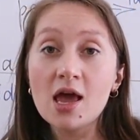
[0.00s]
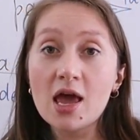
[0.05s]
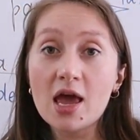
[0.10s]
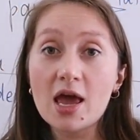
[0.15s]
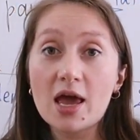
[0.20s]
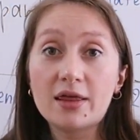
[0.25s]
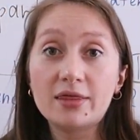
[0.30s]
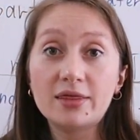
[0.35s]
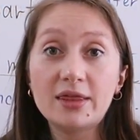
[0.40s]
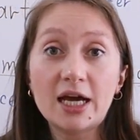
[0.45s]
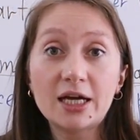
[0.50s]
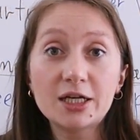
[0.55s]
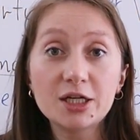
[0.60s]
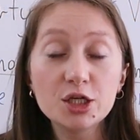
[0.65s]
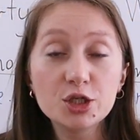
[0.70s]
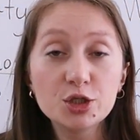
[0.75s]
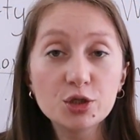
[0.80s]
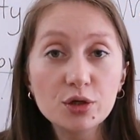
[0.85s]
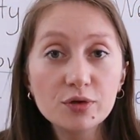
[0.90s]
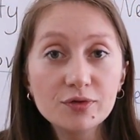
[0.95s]
And that
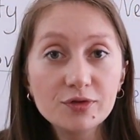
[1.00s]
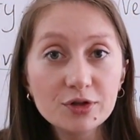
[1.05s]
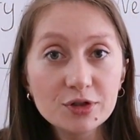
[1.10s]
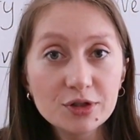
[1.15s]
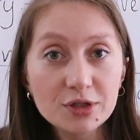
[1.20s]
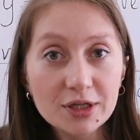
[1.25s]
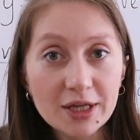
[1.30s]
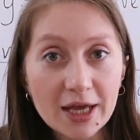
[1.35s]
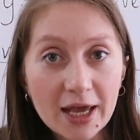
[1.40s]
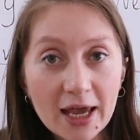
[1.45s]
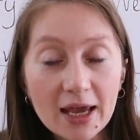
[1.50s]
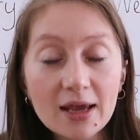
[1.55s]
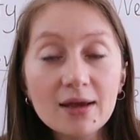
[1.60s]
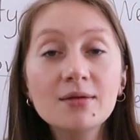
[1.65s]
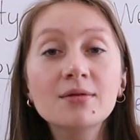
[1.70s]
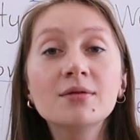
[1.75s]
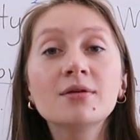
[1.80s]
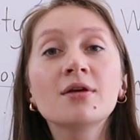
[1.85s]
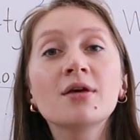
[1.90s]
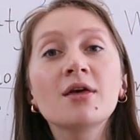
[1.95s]
is all for
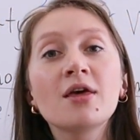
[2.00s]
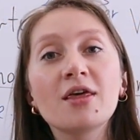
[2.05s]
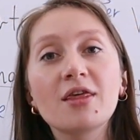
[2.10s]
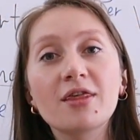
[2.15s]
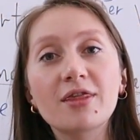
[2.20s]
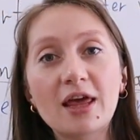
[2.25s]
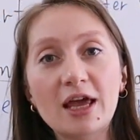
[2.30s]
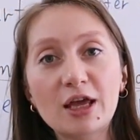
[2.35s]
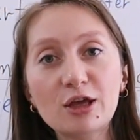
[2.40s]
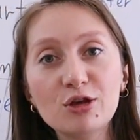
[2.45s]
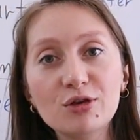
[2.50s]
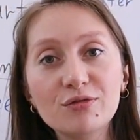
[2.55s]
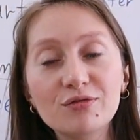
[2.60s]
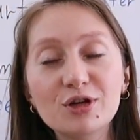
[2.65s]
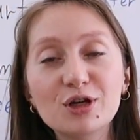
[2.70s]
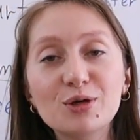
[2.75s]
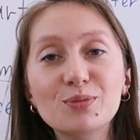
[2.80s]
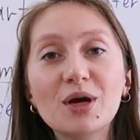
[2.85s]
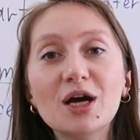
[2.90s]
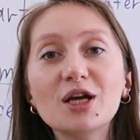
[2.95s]
today. Thank you
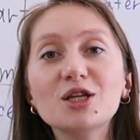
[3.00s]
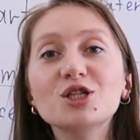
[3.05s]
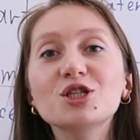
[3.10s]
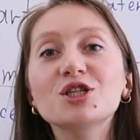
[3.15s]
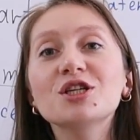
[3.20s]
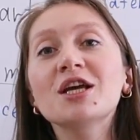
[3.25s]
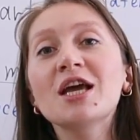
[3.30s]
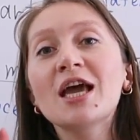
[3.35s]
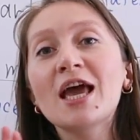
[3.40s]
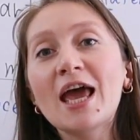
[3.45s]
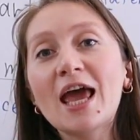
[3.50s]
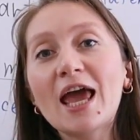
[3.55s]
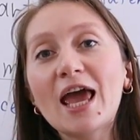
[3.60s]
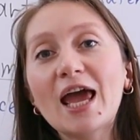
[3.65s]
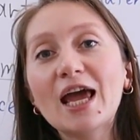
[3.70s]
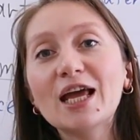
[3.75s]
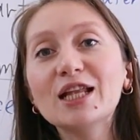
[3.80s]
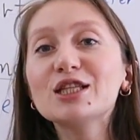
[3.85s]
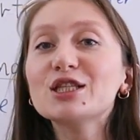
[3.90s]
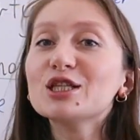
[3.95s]
very much
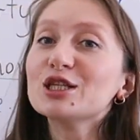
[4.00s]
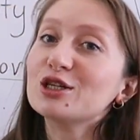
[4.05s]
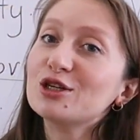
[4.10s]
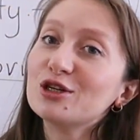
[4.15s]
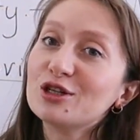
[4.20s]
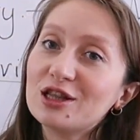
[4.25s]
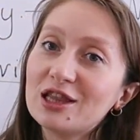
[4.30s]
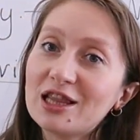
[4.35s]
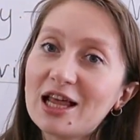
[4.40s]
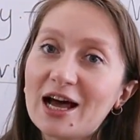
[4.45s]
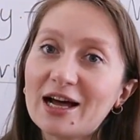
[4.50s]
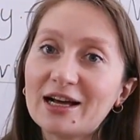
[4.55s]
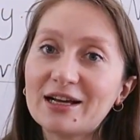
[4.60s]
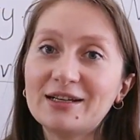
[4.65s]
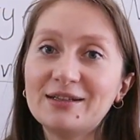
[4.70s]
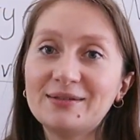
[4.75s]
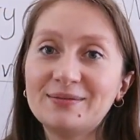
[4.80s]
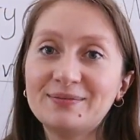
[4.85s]
and good luck.